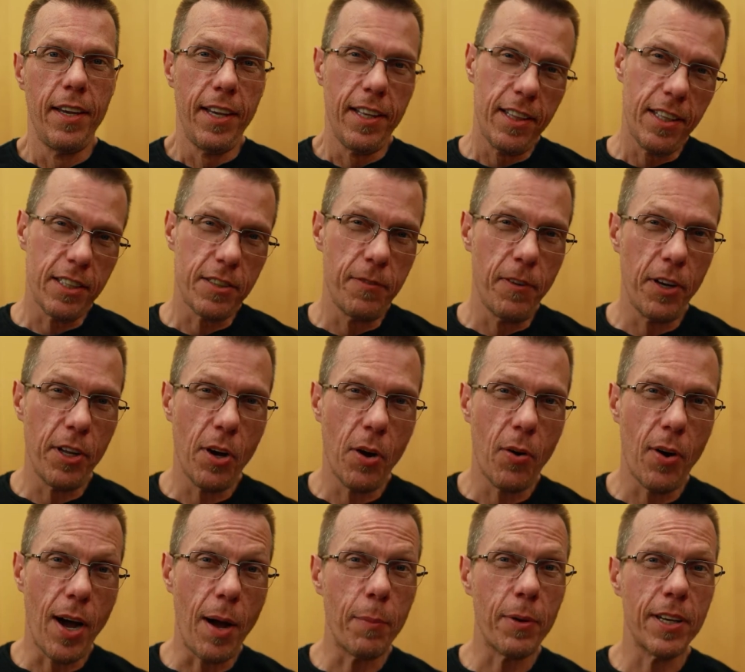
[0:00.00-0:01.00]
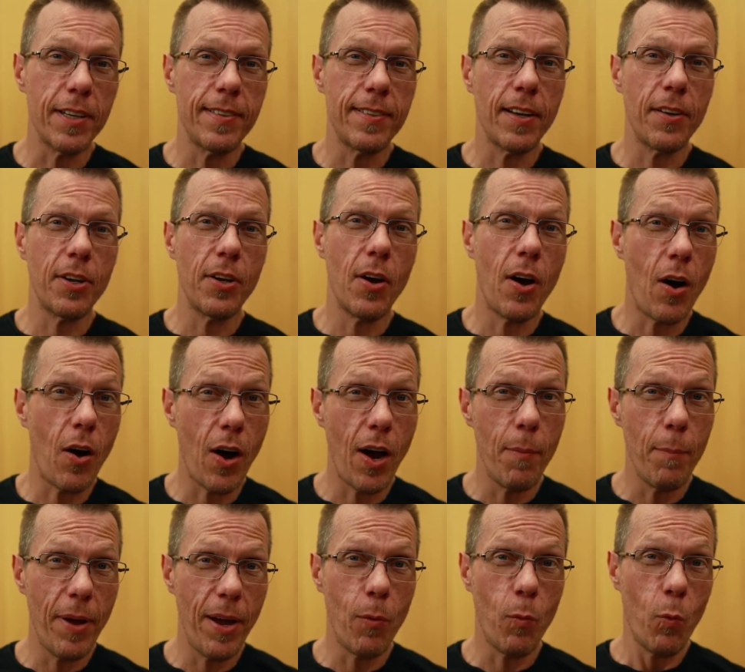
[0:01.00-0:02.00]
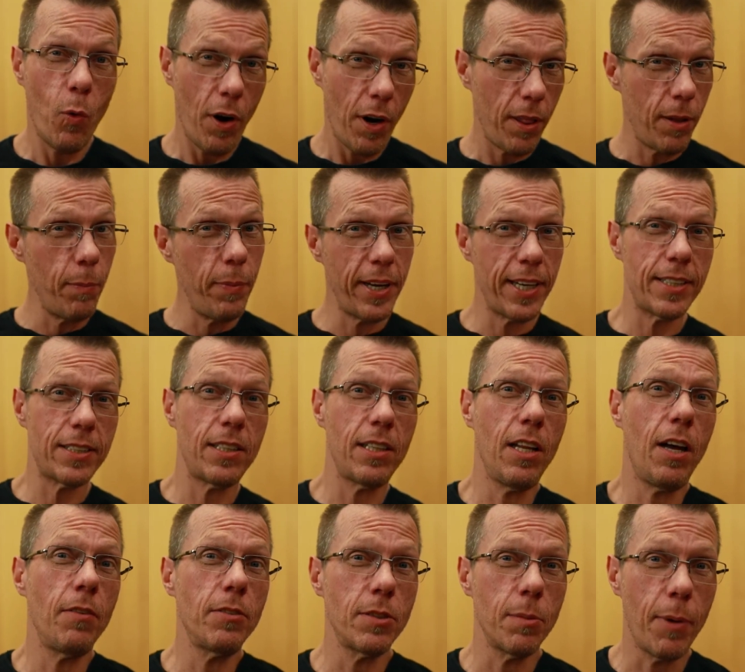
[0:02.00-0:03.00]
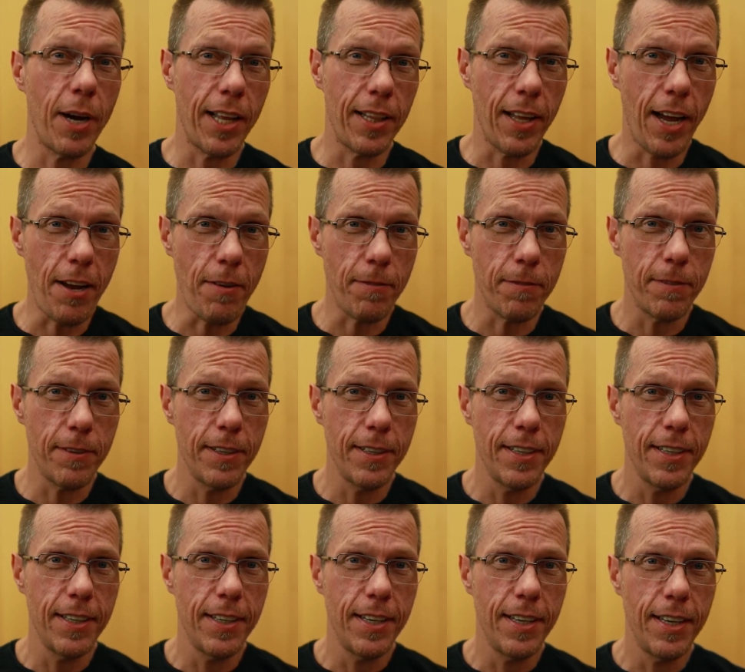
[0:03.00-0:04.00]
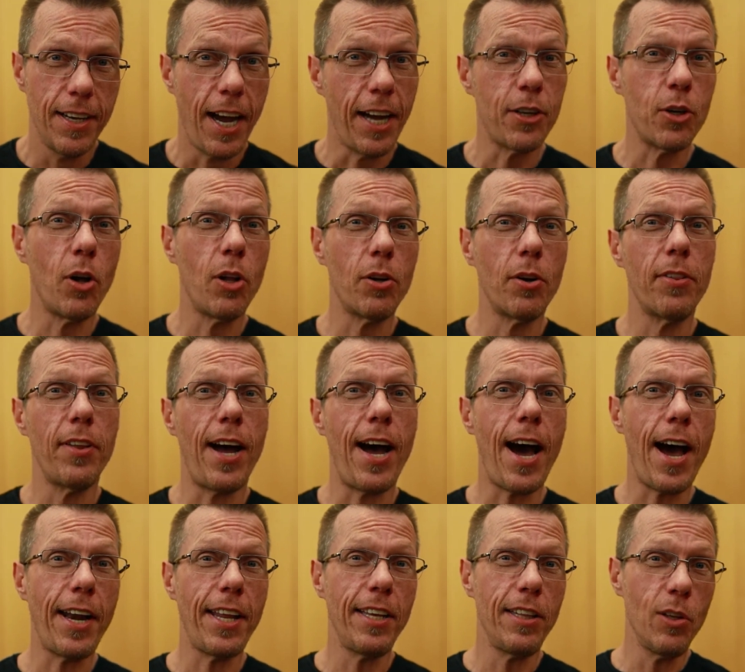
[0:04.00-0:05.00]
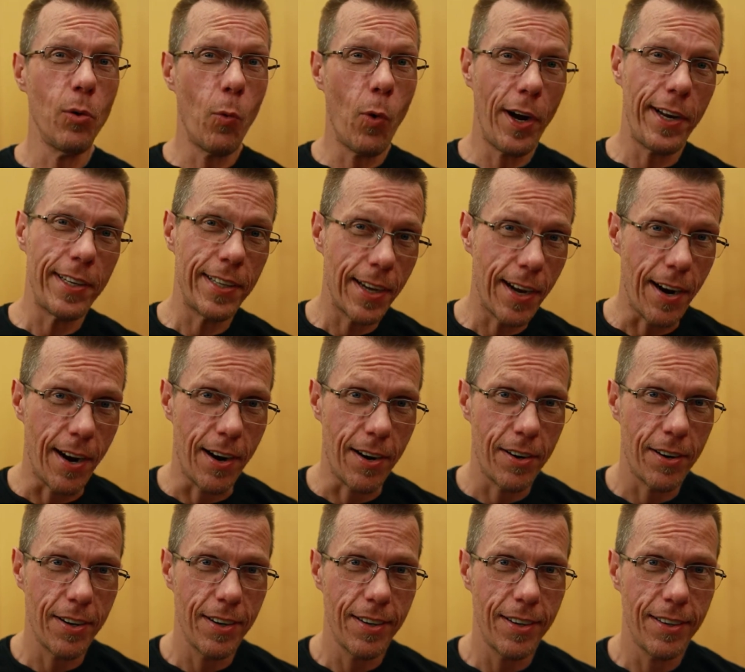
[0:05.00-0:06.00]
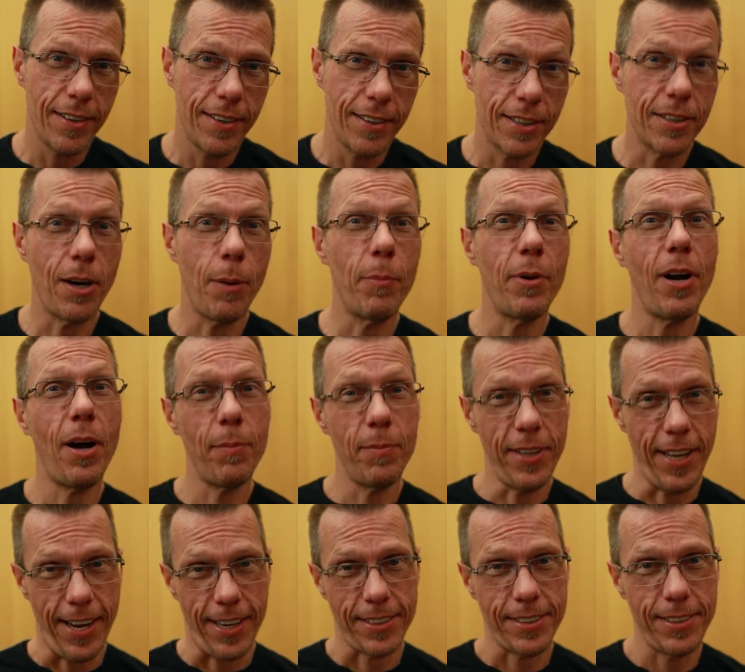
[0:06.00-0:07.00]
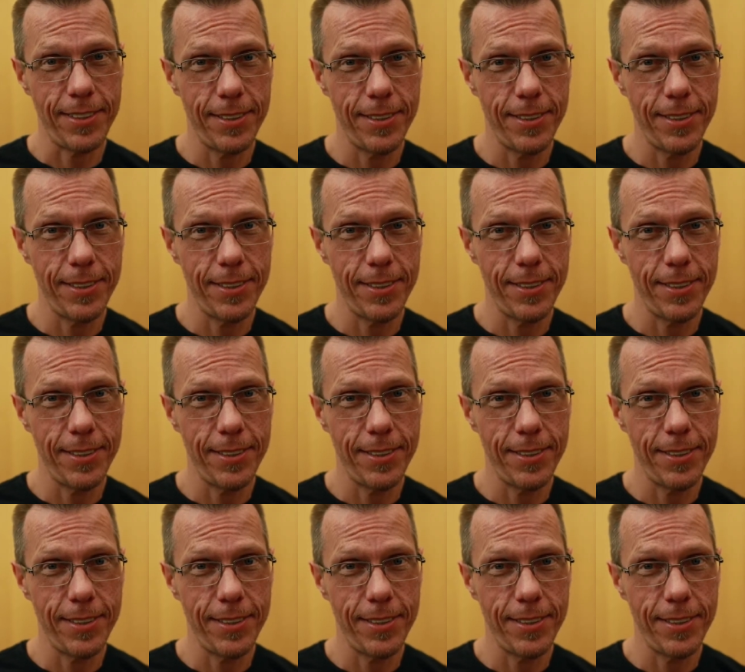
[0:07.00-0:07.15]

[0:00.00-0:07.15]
In this video, I'm going to tell you how I met one of the biggest loves of my life. I call her the Hottie in the white car. Coming up next.